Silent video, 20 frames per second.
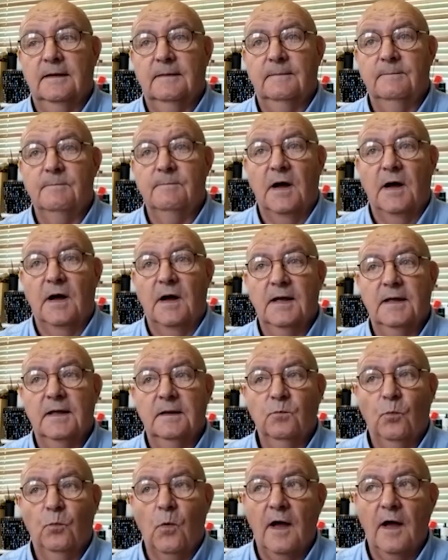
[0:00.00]
My
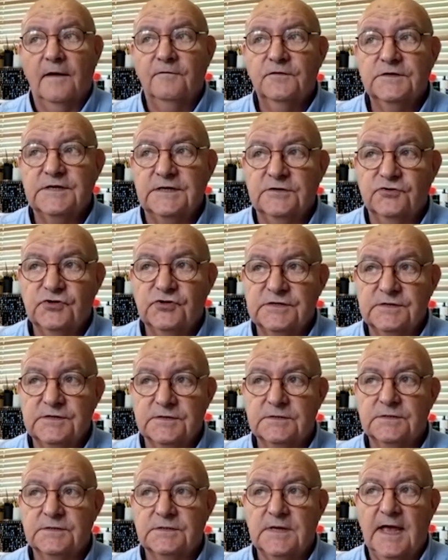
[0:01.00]
wife
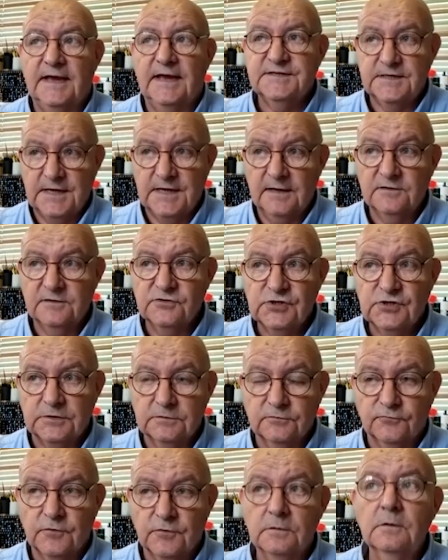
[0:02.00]
teaches SEN
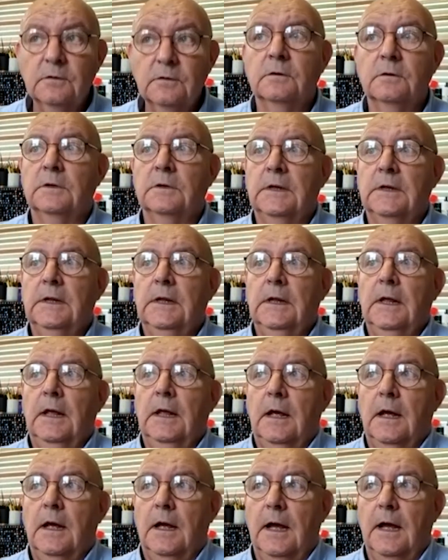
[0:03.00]
children,
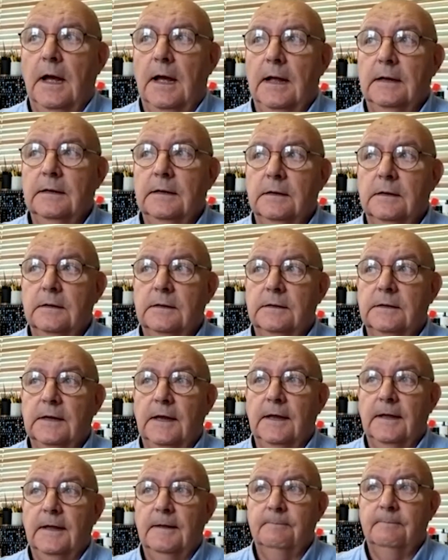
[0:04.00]
and
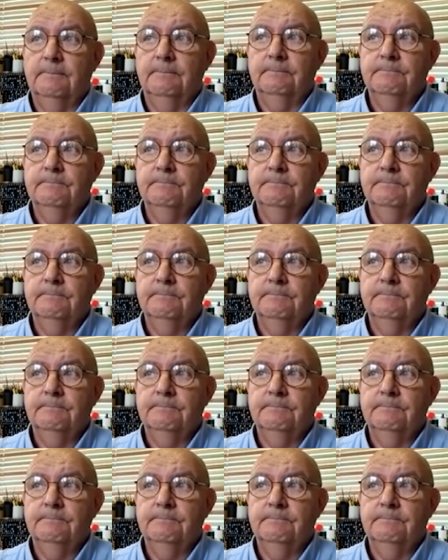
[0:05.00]
the